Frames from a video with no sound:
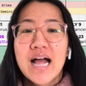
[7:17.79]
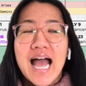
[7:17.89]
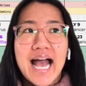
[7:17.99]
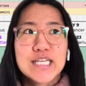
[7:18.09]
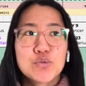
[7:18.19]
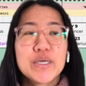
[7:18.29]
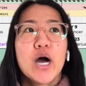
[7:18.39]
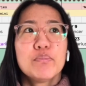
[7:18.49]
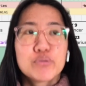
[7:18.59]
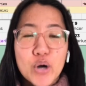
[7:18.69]
as we
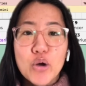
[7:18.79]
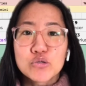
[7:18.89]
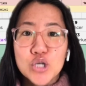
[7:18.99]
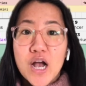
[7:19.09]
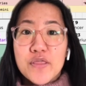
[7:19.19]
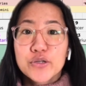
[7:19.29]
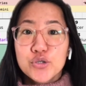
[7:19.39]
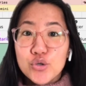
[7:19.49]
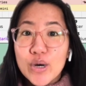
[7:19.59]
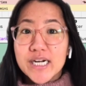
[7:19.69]
approach the
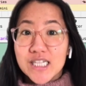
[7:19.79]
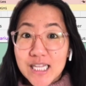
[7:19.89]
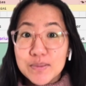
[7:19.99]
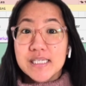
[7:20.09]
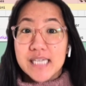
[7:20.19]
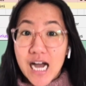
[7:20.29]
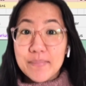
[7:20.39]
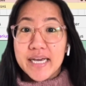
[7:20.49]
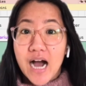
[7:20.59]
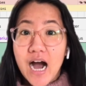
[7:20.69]
2 eclipses
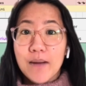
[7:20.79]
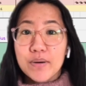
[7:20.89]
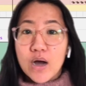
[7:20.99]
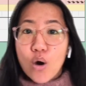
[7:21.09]
coming up.